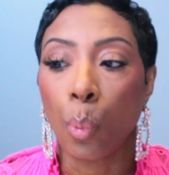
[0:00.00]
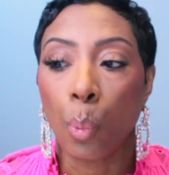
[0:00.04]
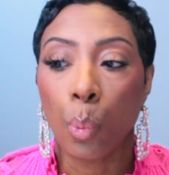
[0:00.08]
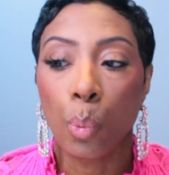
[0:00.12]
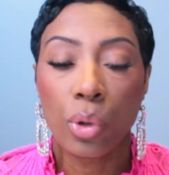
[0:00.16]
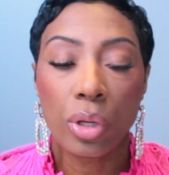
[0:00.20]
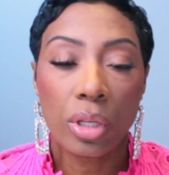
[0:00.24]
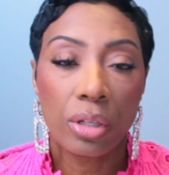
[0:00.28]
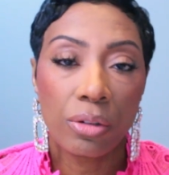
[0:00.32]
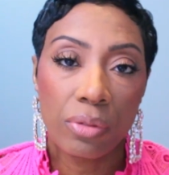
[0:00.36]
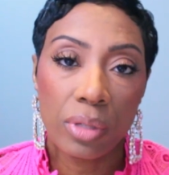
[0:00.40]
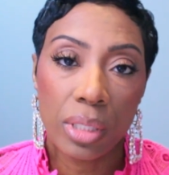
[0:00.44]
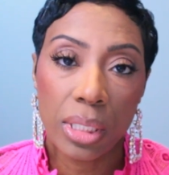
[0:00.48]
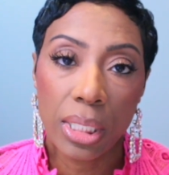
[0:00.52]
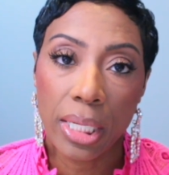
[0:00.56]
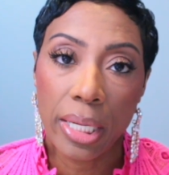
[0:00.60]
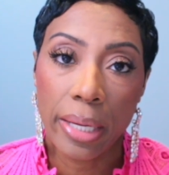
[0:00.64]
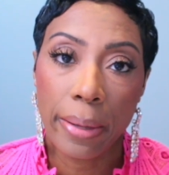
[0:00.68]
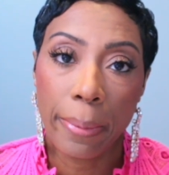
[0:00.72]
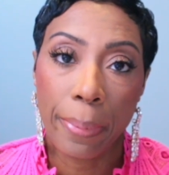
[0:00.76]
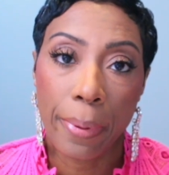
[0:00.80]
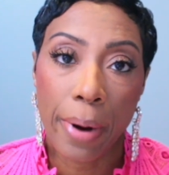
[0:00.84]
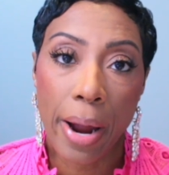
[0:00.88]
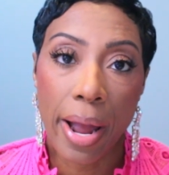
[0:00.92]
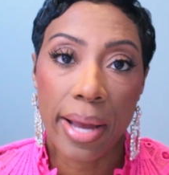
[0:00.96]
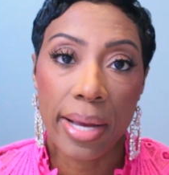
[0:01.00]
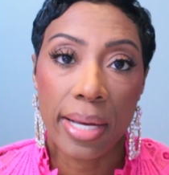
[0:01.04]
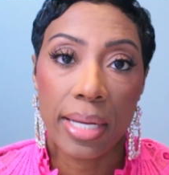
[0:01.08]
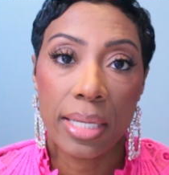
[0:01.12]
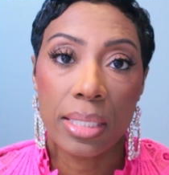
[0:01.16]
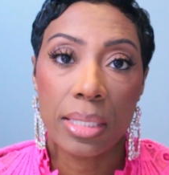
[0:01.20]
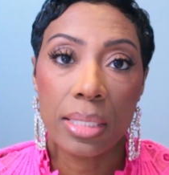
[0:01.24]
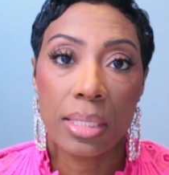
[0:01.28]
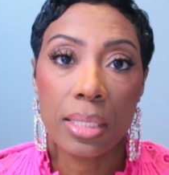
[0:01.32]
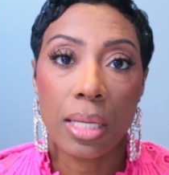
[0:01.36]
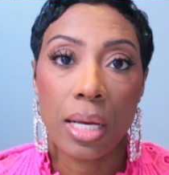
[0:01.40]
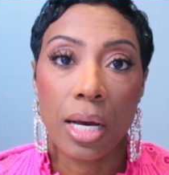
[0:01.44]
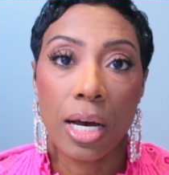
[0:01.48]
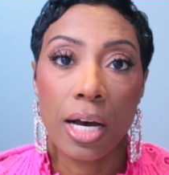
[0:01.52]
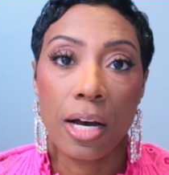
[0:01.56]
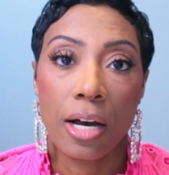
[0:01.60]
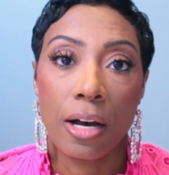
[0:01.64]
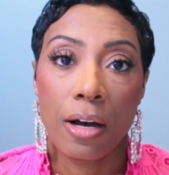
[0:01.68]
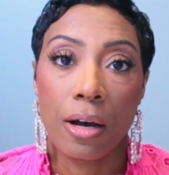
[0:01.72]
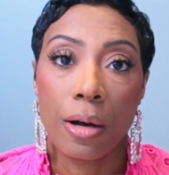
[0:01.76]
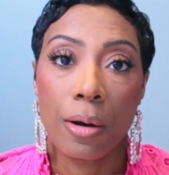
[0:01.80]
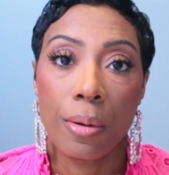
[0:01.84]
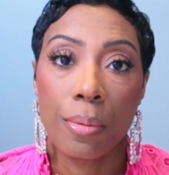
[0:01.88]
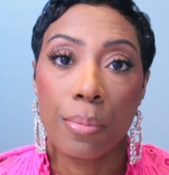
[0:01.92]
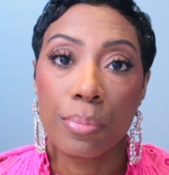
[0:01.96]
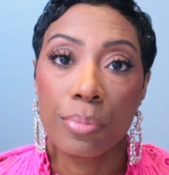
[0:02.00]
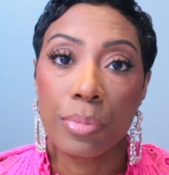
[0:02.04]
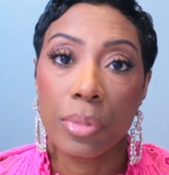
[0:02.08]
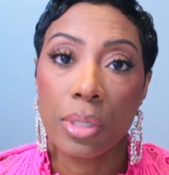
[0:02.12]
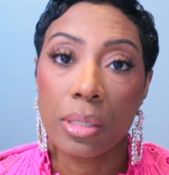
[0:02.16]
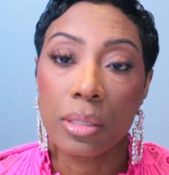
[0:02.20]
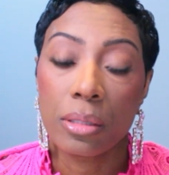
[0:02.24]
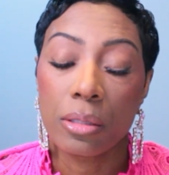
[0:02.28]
really really good price um,